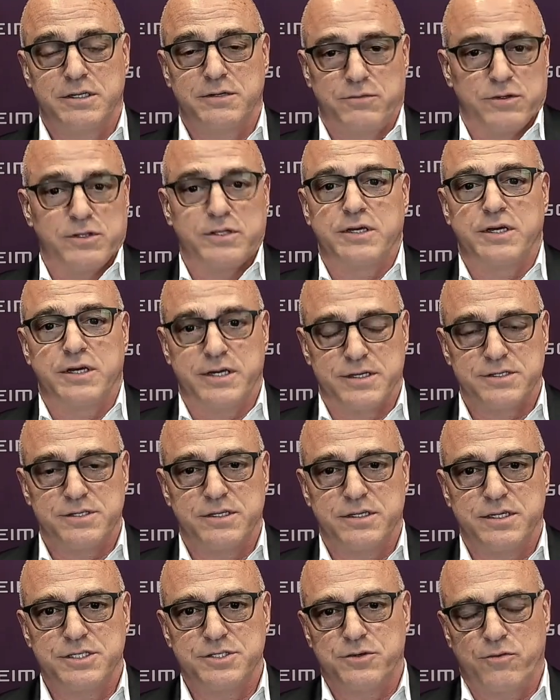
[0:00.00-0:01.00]
He really
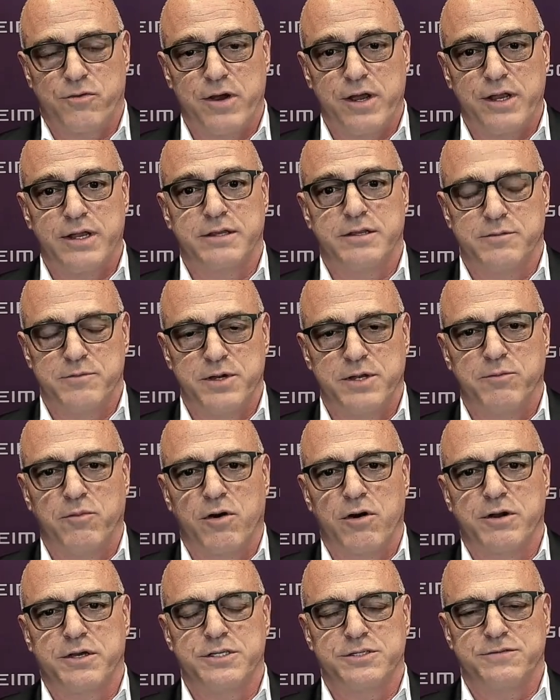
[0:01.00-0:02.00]
is, and he's great at the mid
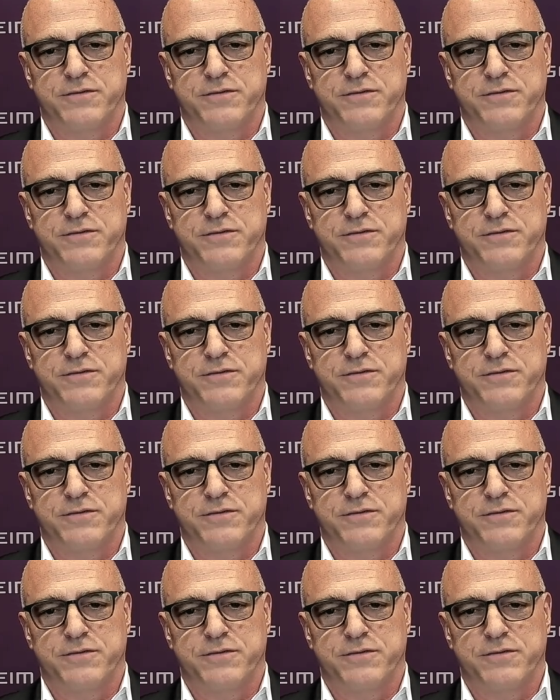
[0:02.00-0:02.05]
market.